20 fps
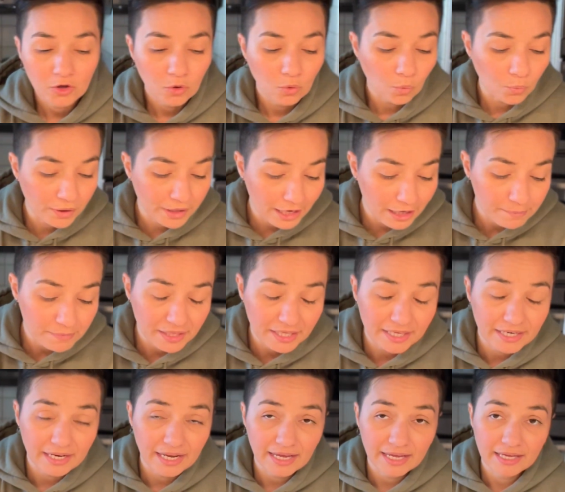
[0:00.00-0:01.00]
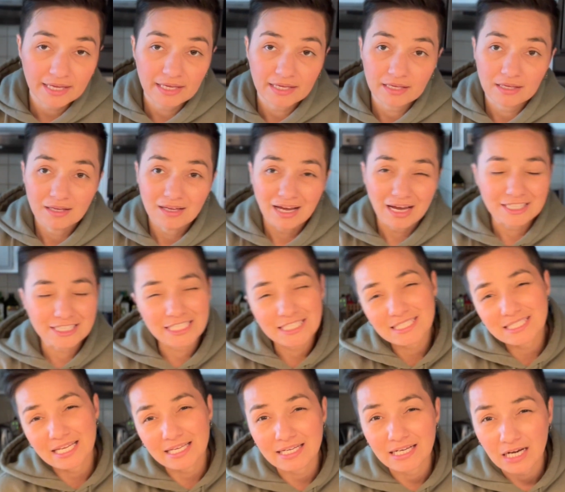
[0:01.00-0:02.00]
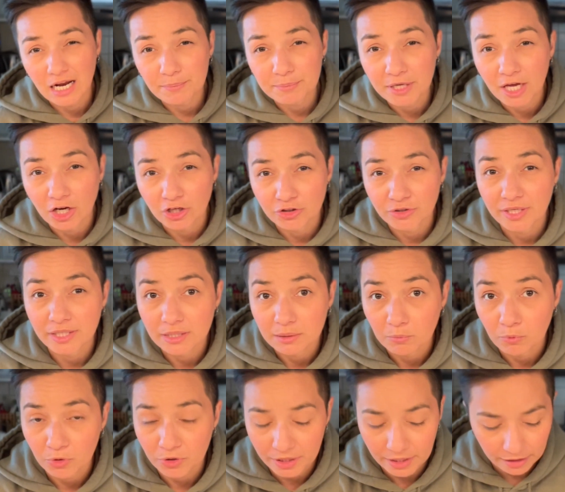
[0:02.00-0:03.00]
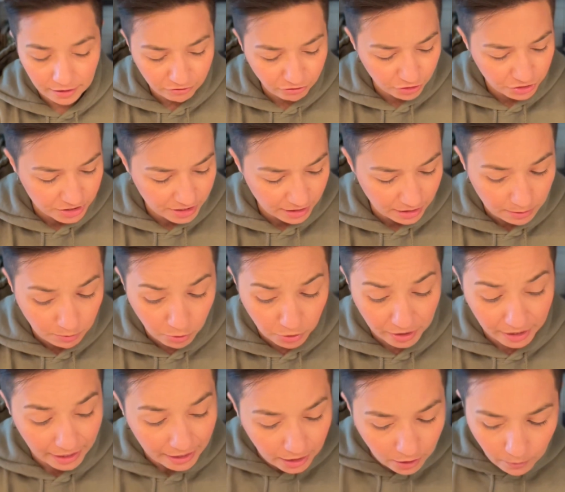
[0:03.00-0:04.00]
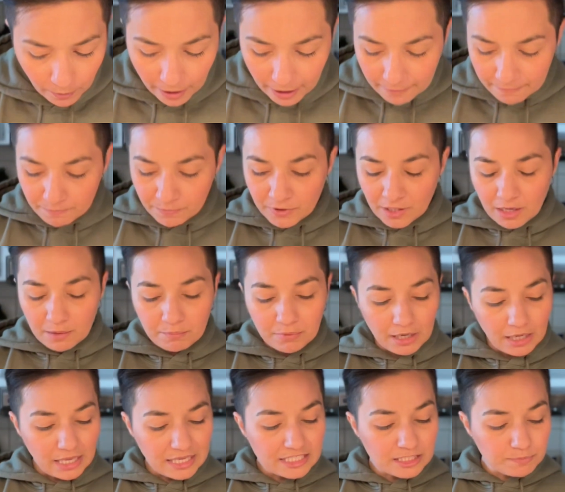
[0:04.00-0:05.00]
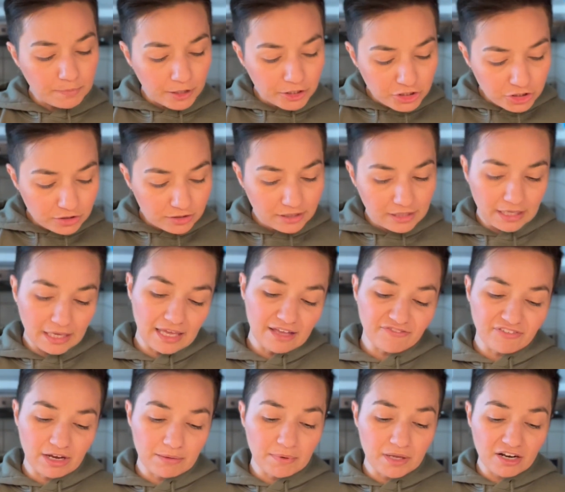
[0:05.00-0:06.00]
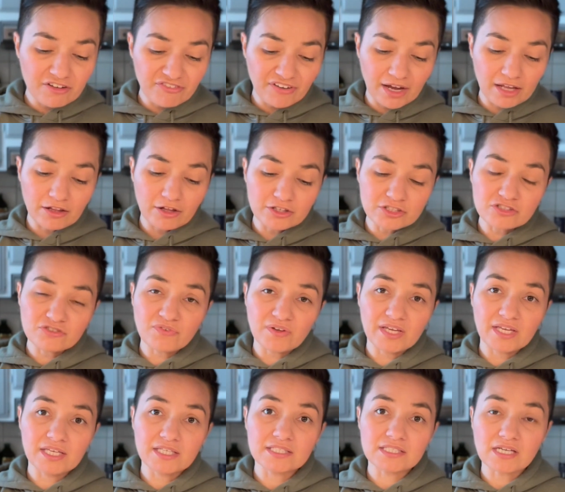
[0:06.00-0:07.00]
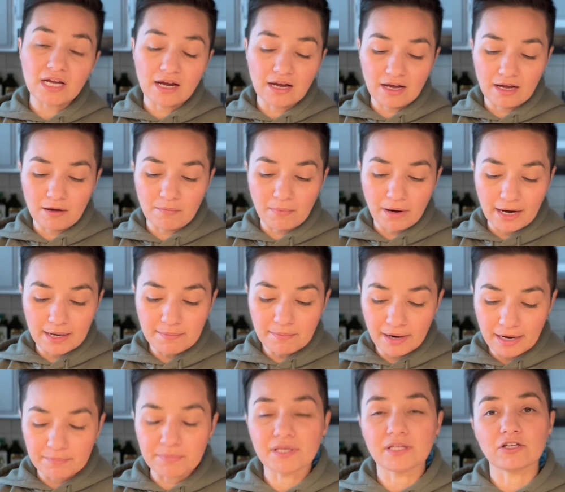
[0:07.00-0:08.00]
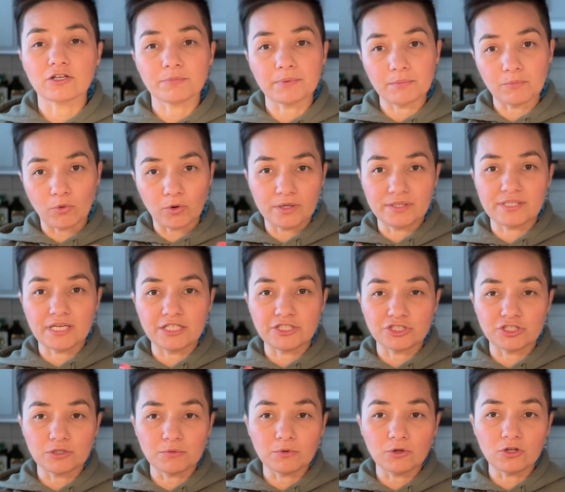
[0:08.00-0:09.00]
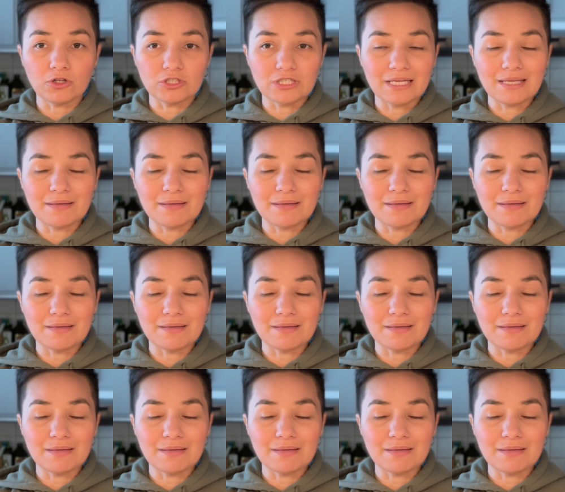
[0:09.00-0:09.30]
when I'm in a, I just tend to not be hungry in the morning, first thing in the morning anyway, but especially if I'm in a fat loss phase, I might be a little bit more intentional